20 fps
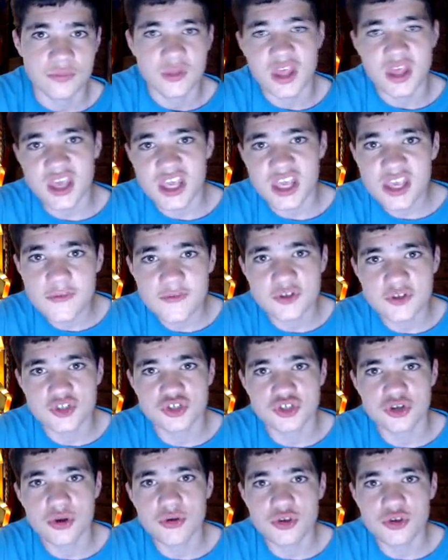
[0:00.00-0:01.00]
They even
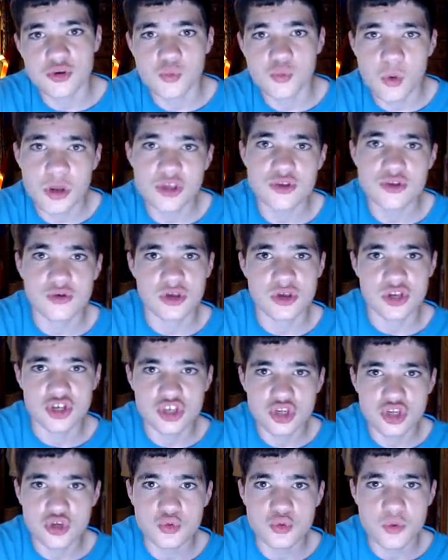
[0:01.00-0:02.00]
show you what you can
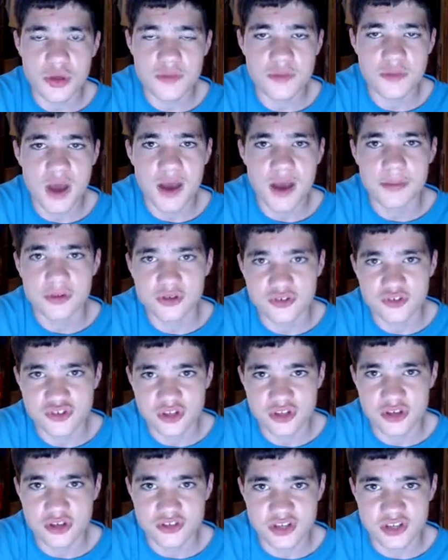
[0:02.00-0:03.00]
do with popular
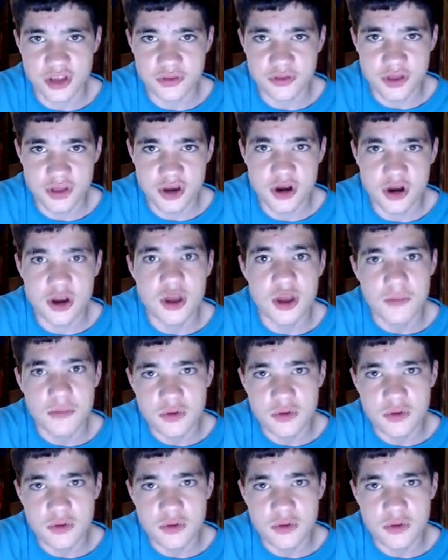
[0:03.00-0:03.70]
songs out there.